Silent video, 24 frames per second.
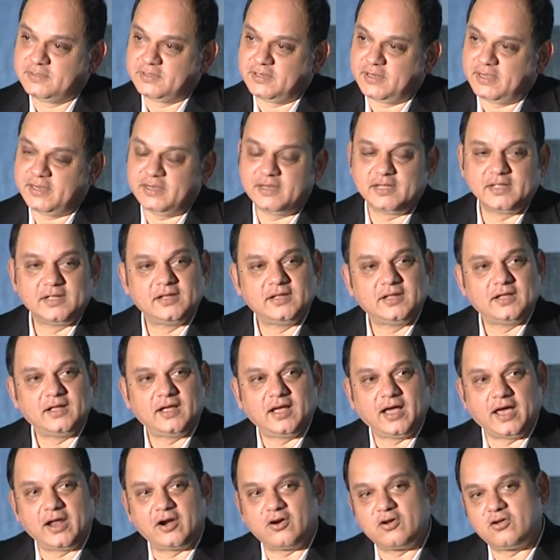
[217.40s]
Right?
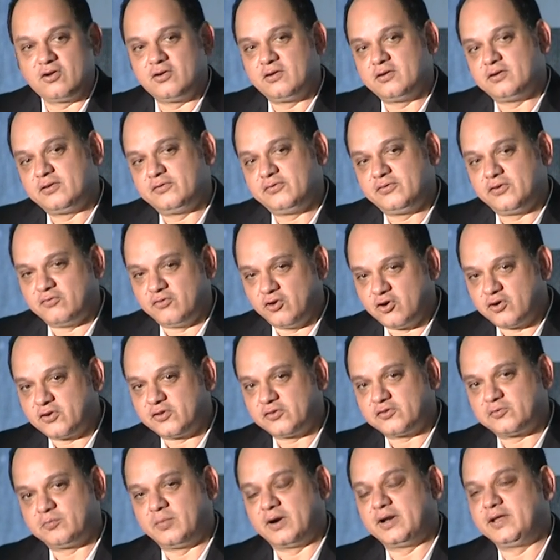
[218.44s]
I don't know if you've
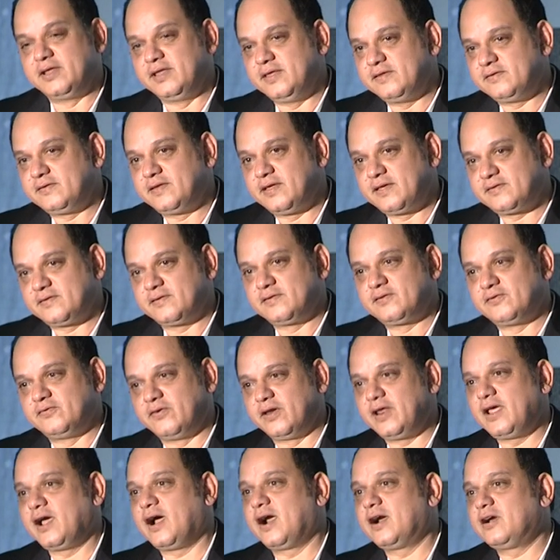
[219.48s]
noticed, but these days it's
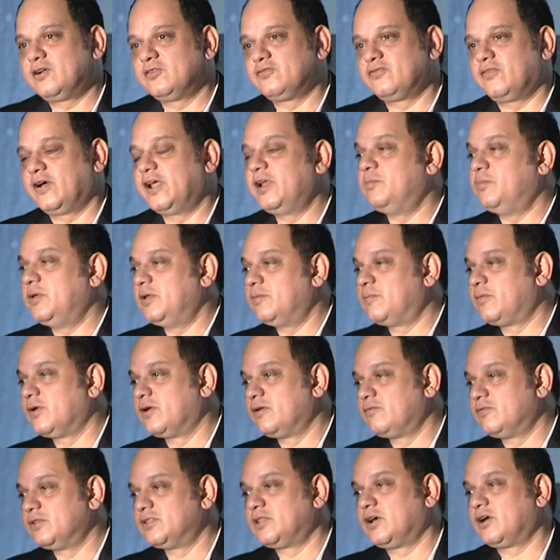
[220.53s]
very hard to find
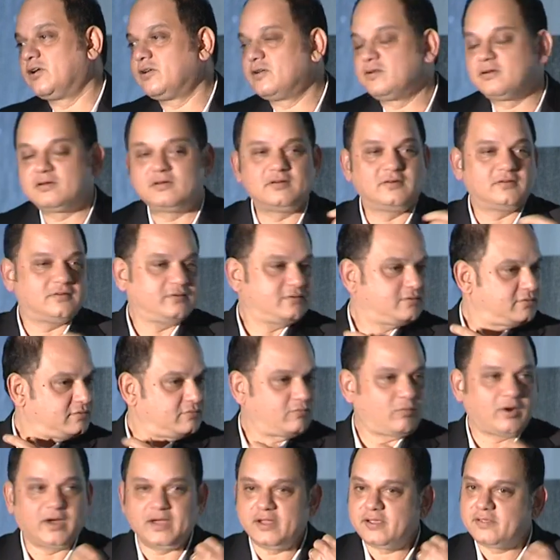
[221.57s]
people without
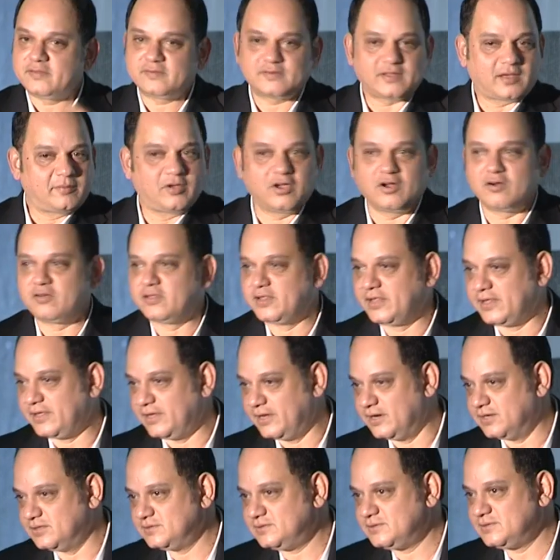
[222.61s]
wires coming out of their
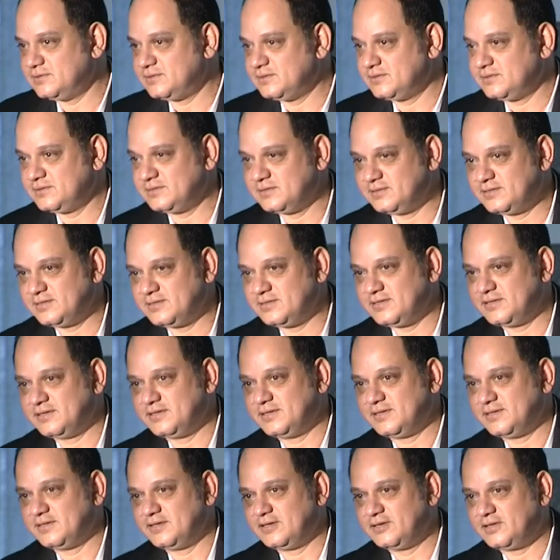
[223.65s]
ears.
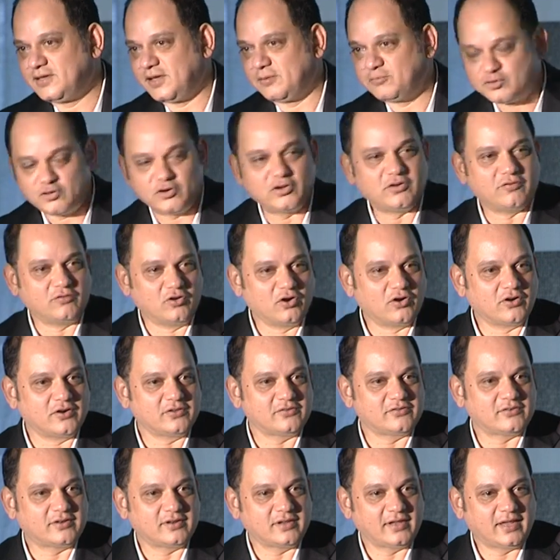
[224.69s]
I'm sure you've
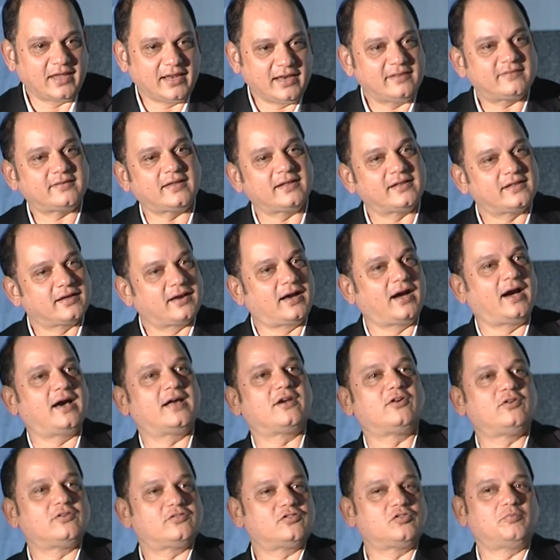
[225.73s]
noticed. Inside the car
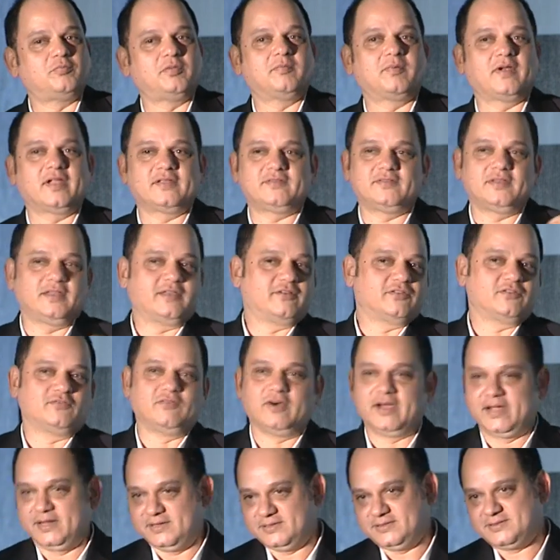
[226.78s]
also people are sitting on
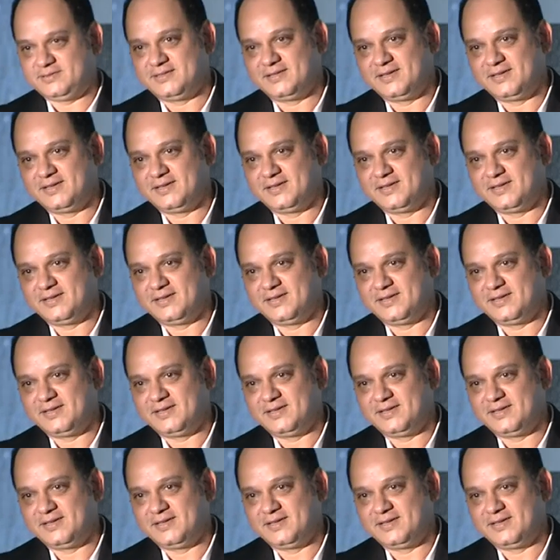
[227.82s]
wires.